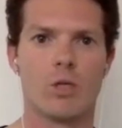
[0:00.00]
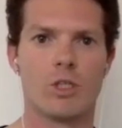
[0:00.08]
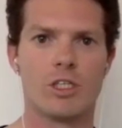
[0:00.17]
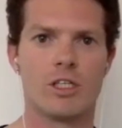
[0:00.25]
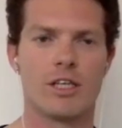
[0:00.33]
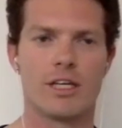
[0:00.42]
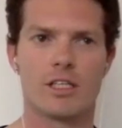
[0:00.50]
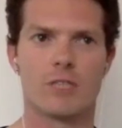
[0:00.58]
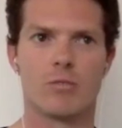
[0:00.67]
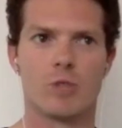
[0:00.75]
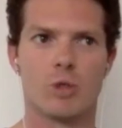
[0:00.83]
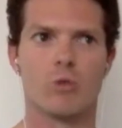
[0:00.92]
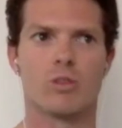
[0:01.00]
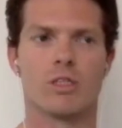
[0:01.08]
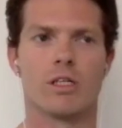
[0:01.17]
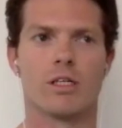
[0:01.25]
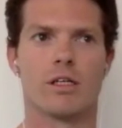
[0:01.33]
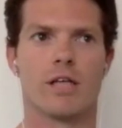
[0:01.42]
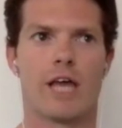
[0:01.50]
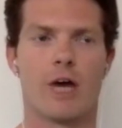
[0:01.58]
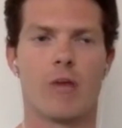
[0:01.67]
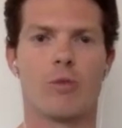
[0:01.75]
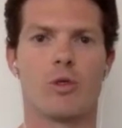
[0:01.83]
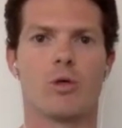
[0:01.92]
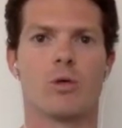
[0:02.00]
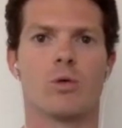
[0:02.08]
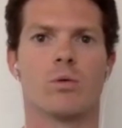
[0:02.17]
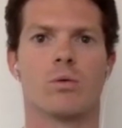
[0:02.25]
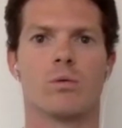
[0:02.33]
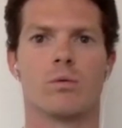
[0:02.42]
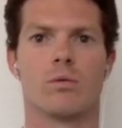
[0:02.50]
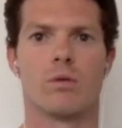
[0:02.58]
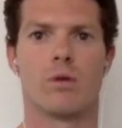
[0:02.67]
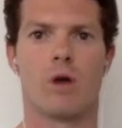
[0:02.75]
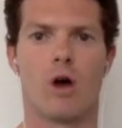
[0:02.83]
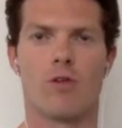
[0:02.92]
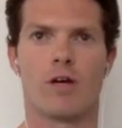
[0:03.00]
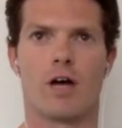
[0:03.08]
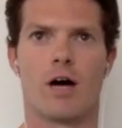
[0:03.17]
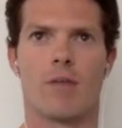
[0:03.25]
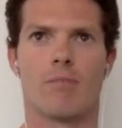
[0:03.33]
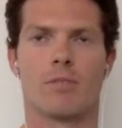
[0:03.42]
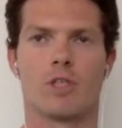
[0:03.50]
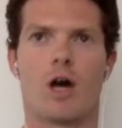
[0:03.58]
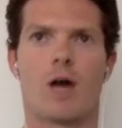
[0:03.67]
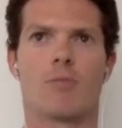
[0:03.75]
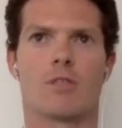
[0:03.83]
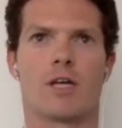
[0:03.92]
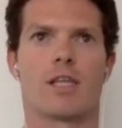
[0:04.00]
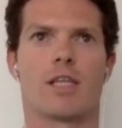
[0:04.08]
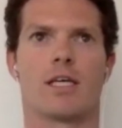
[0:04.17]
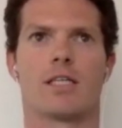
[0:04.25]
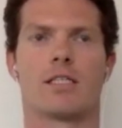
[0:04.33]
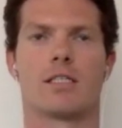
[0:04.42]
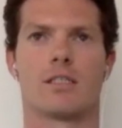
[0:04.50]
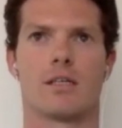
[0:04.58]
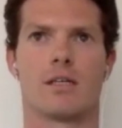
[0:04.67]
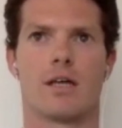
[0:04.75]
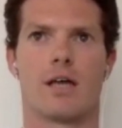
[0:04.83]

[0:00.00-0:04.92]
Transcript: What do you think are some tools that help you overcome times like this,